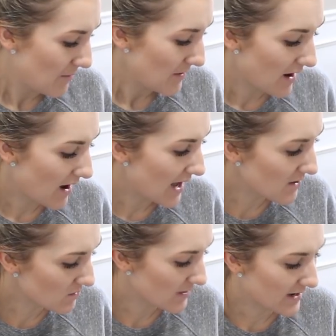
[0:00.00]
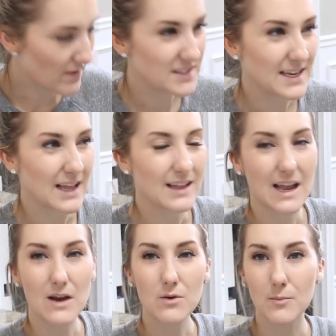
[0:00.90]
But I don't like on the day,
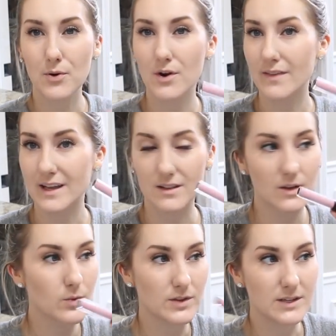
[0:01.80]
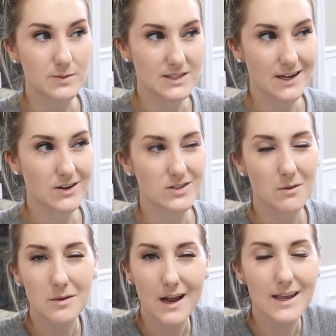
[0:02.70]
like I don't wanna put on like a liquid lipstick. I
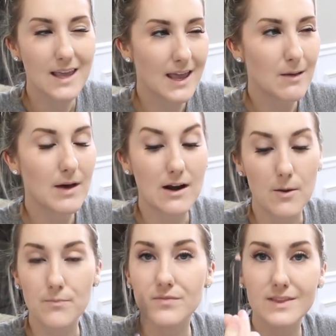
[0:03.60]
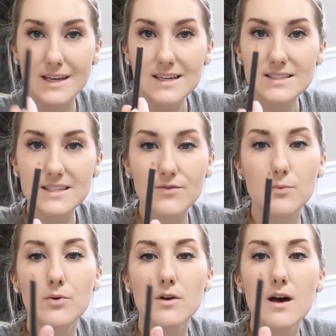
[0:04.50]
mean, I can, but I don't know. This, if
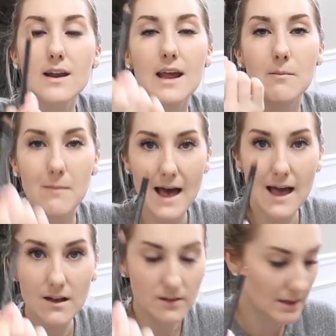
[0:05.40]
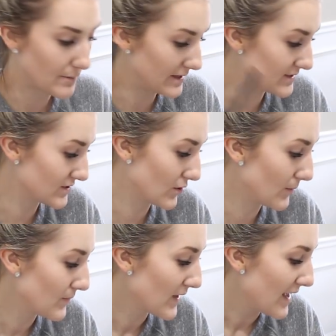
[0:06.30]
you put on a MAC lip
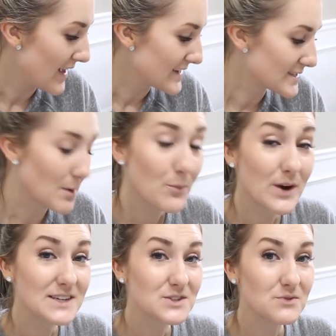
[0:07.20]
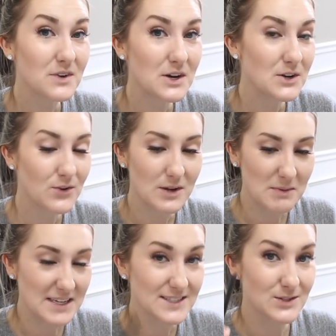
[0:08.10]
pencil, some brands are very
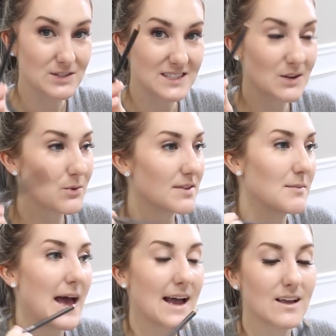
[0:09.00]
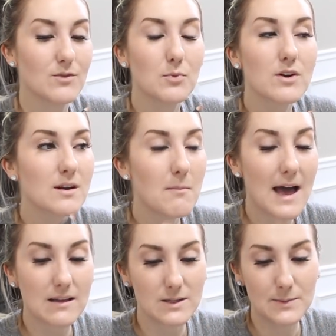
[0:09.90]
creamy, so stick with MAC. If you put on a
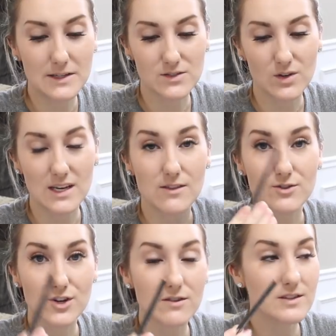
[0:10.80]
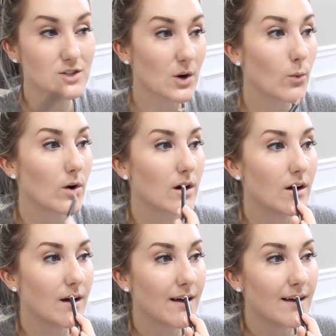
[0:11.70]
MAC lip pencil in either Dervish or
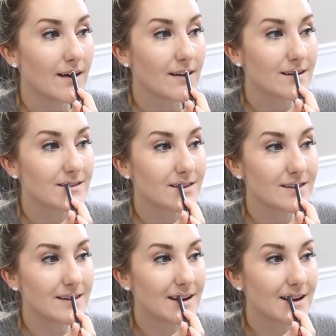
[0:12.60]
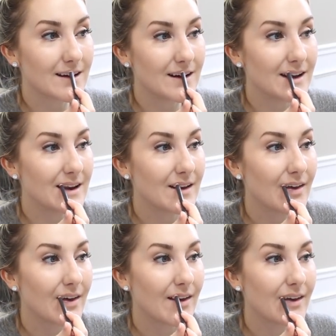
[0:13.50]
Whirl, just stick it
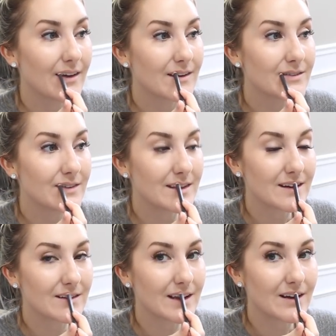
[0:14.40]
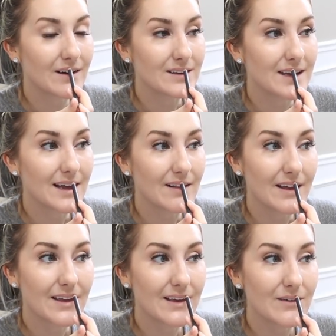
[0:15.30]
on. It'll be there like all day.
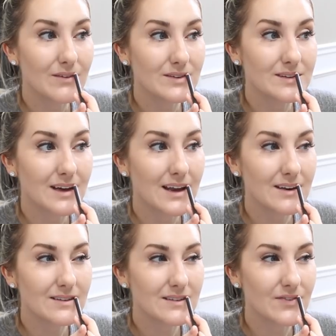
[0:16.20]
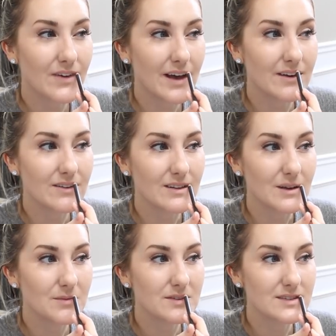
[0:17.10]
Like it will kind of just define your
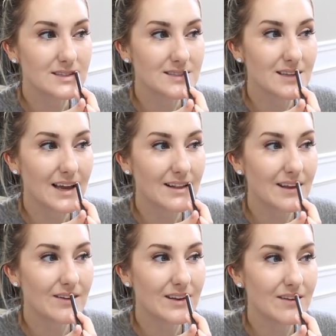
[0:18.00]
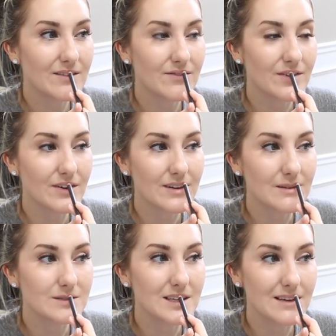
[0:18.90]
lips just slightly. You can even fill your
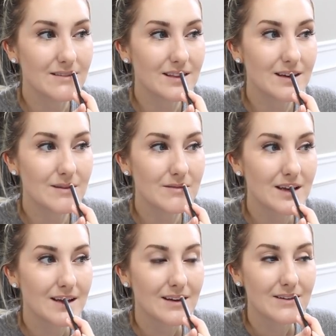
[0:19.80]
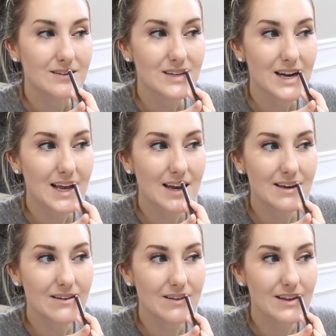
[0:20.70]
lips in with them, which is what I kind
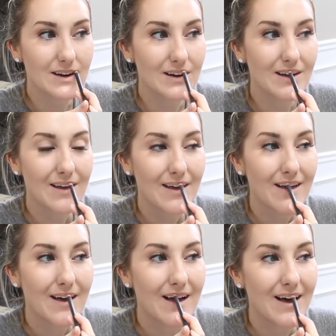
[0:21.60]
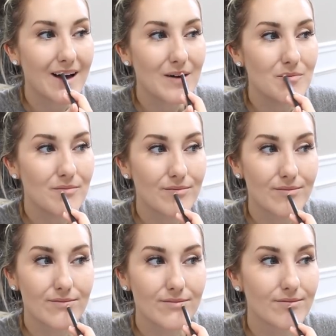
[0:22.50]
of do a little.
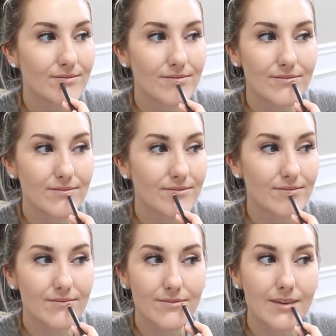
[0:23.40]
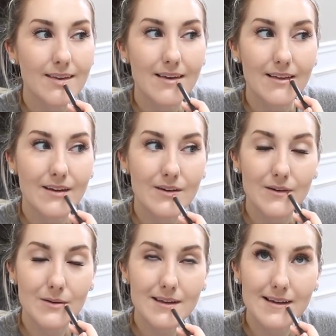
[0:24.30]
But yeah, like
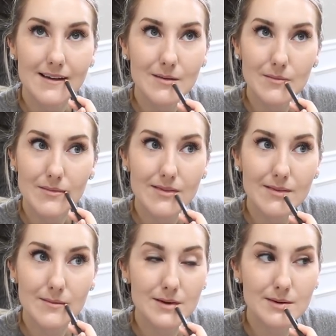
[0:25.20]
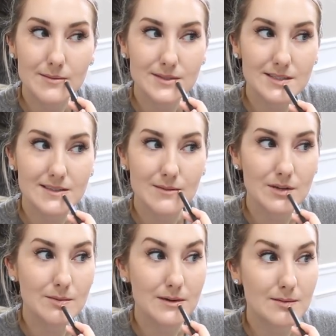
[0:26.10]
growing up, my mom was the same
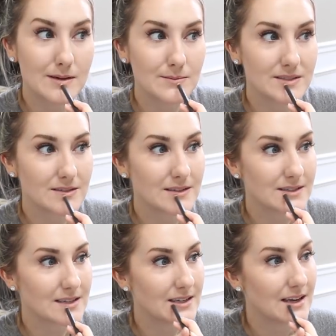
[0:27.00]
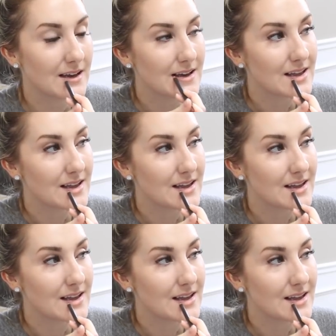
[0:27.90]
way. My mom still has a